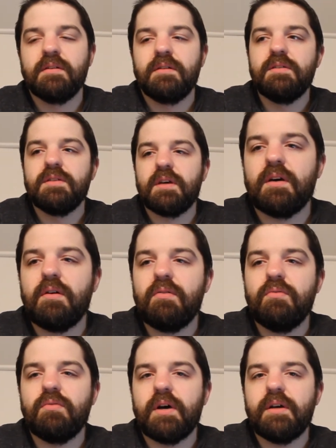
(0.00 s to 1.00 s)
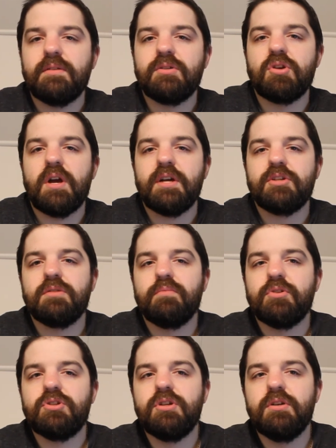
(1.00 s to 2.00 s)
He's like, oh, I trashed a
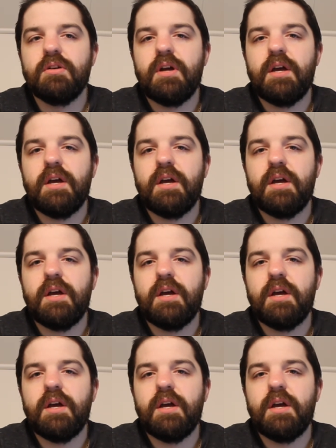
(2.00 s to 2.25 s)
bunch of your